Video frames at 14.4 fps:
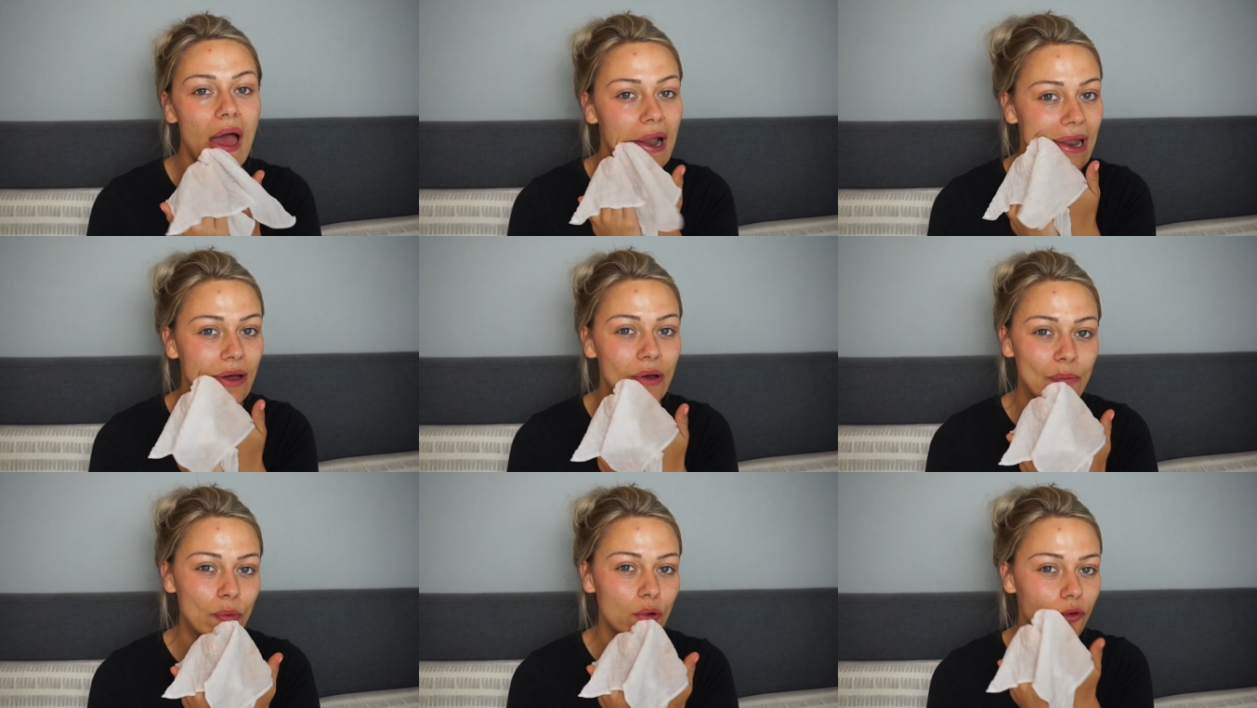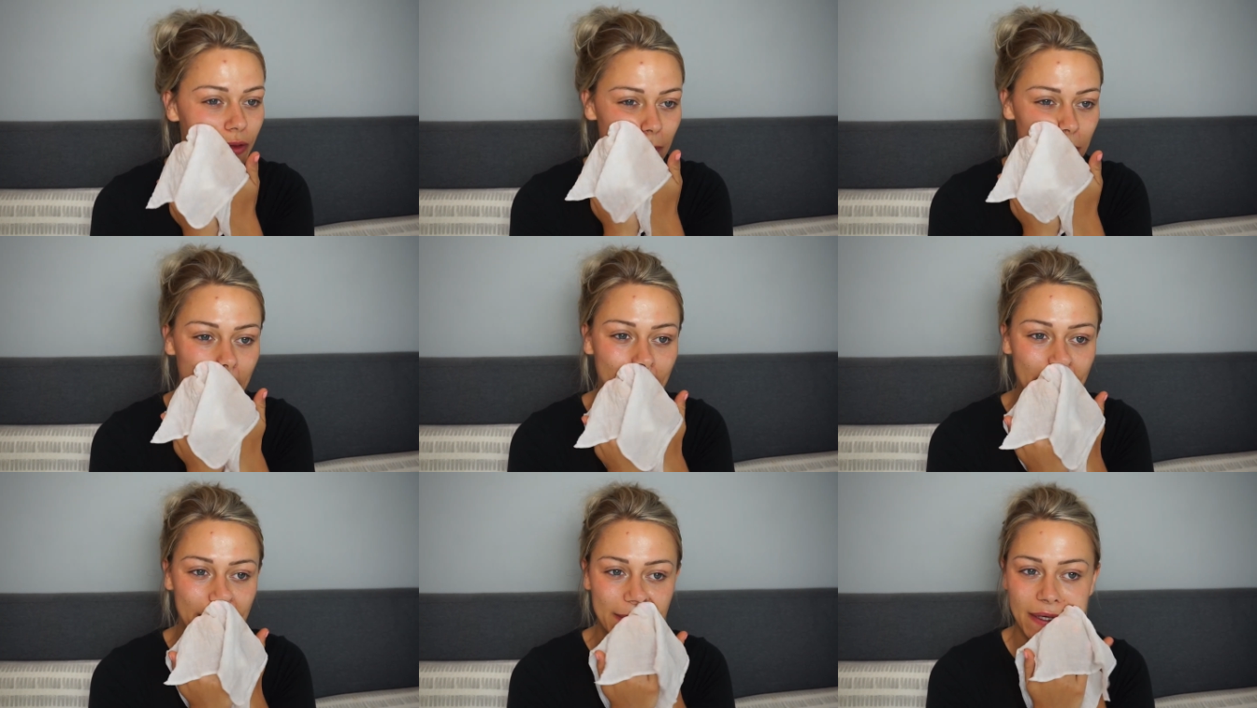allow more of the
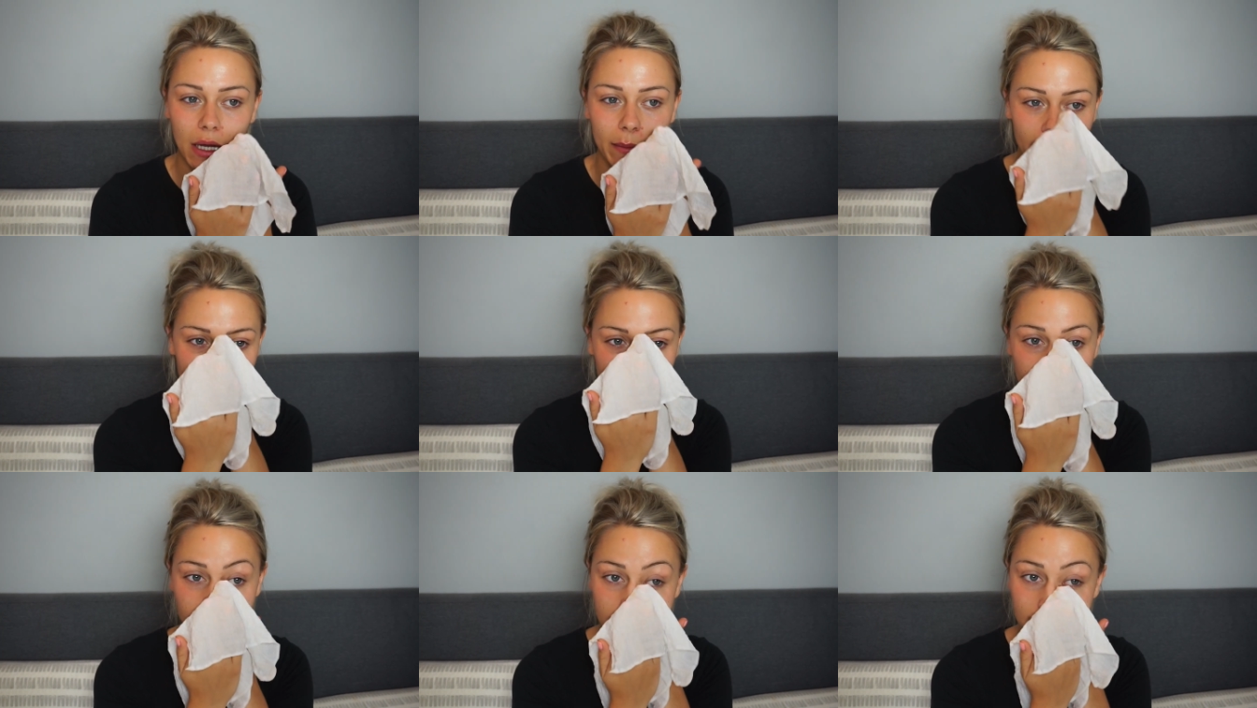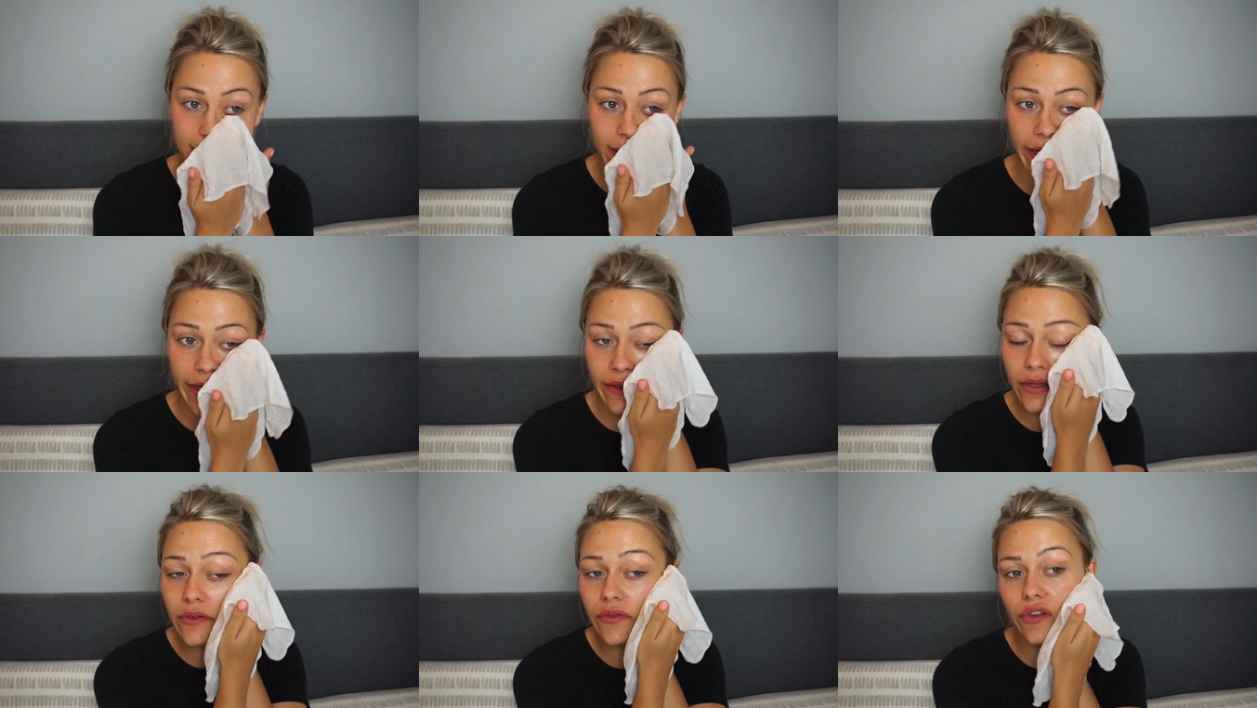product to come out, any dirt
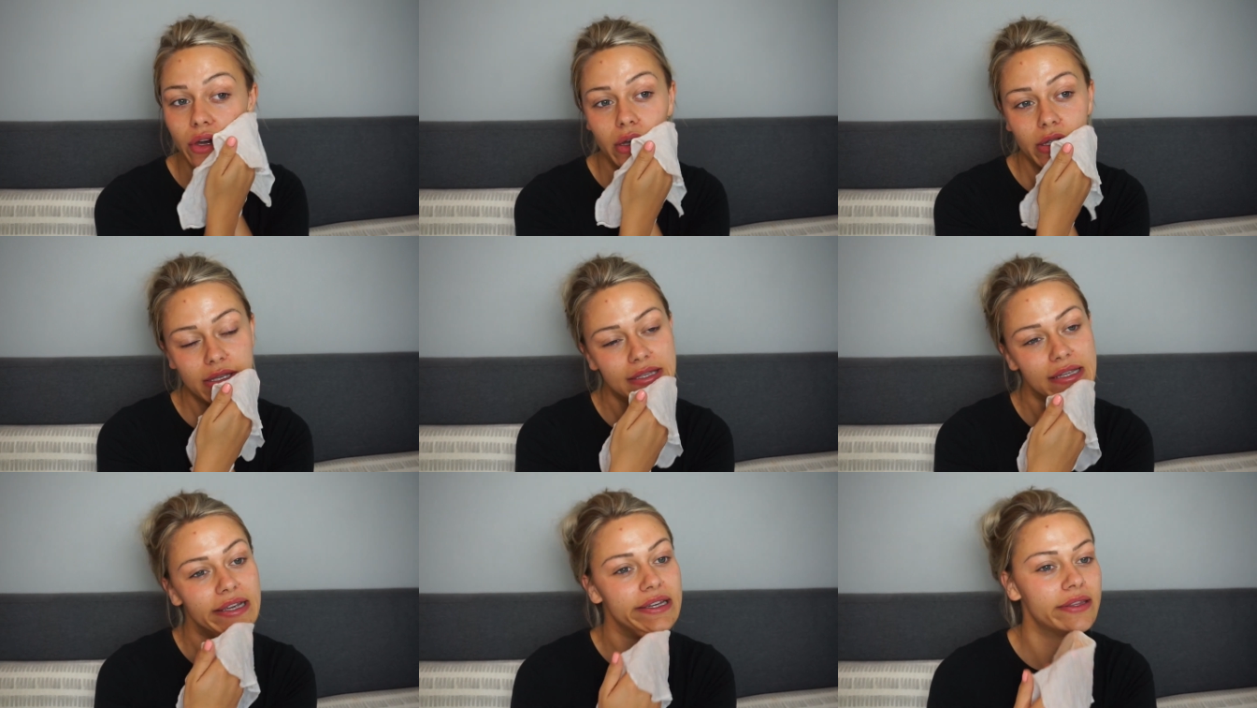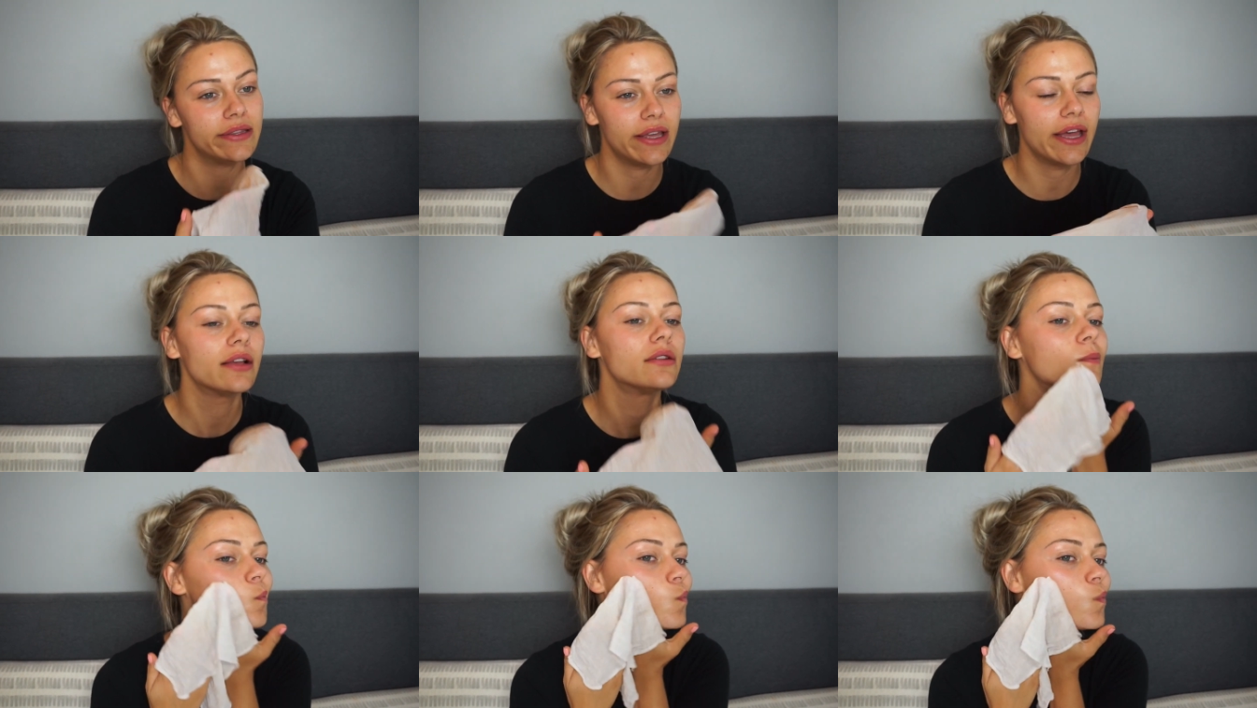that you've got sat in there.
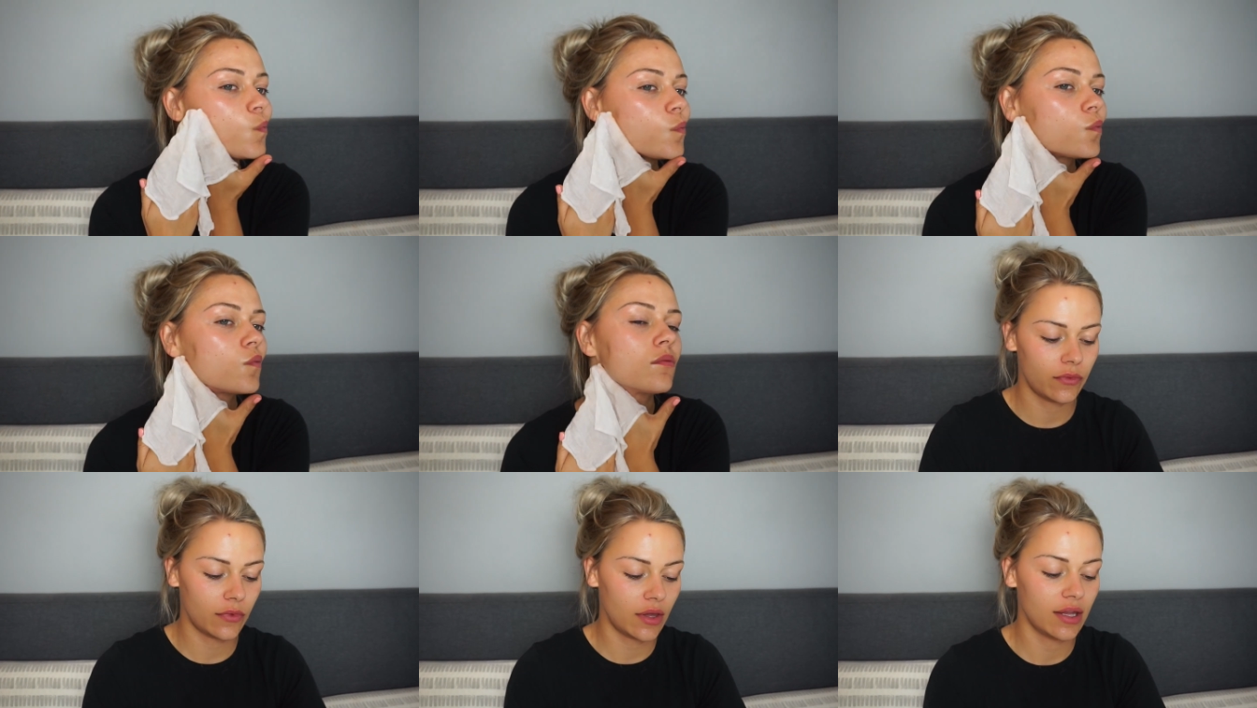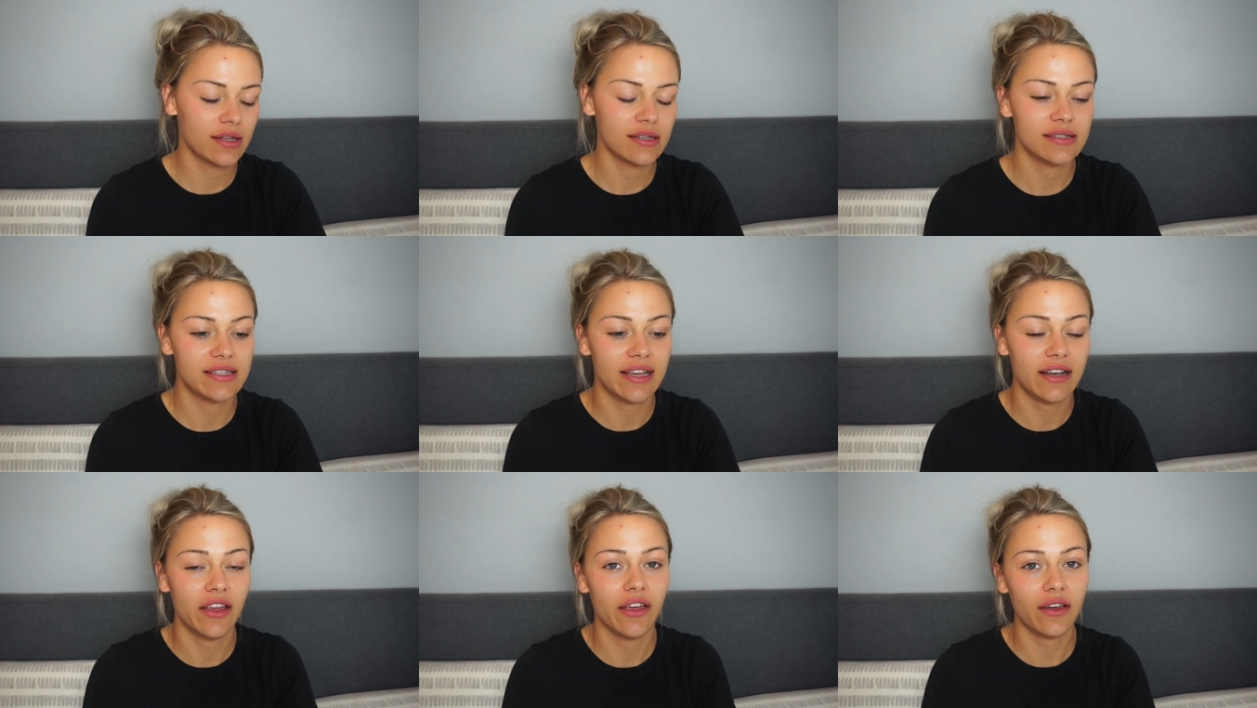
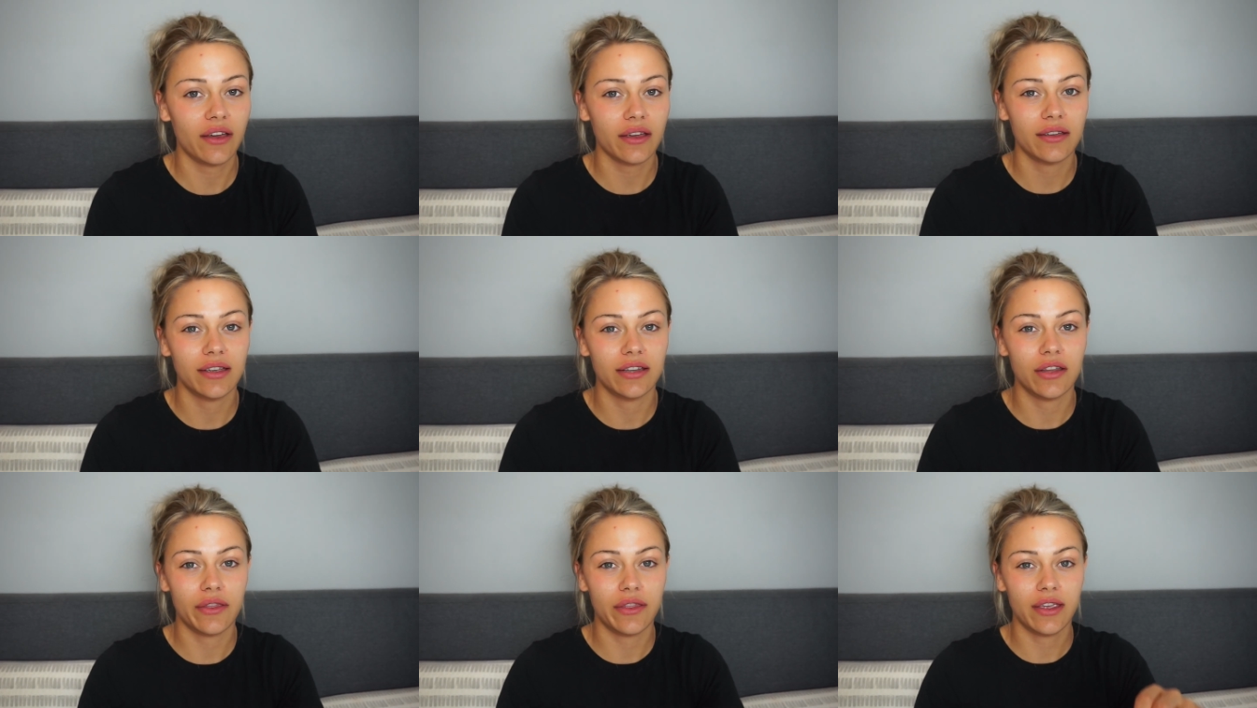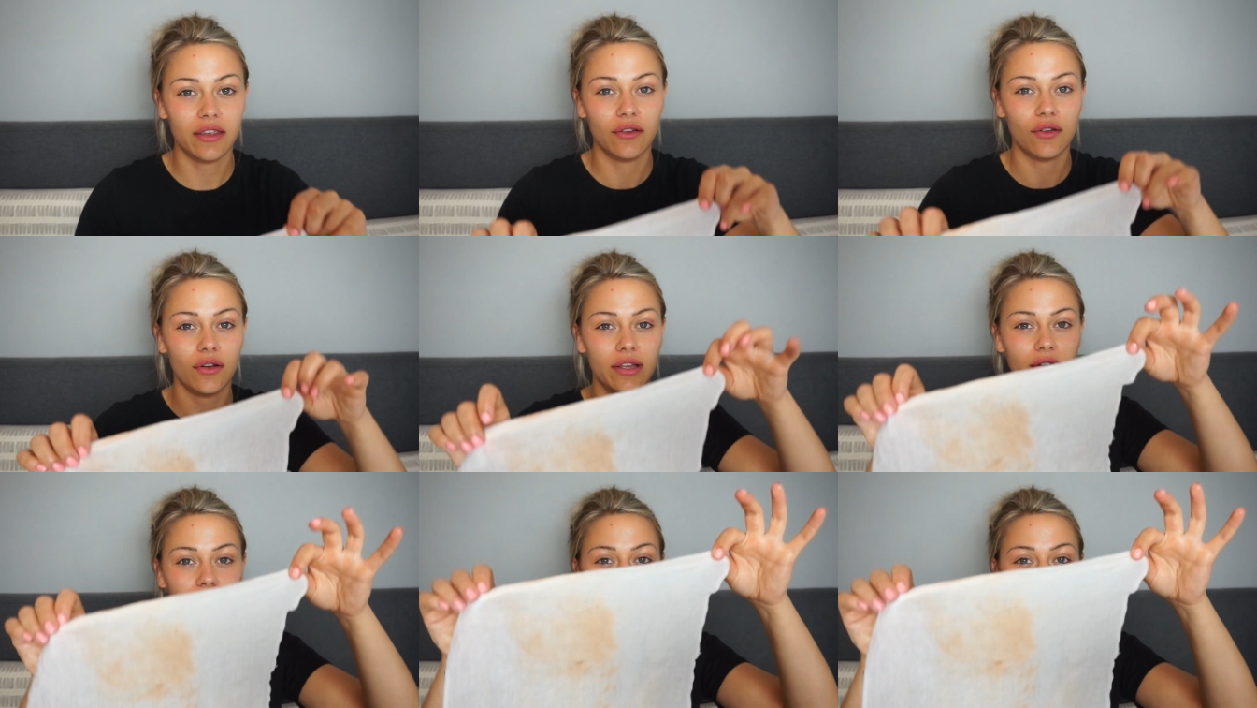See, look, and you think you've got it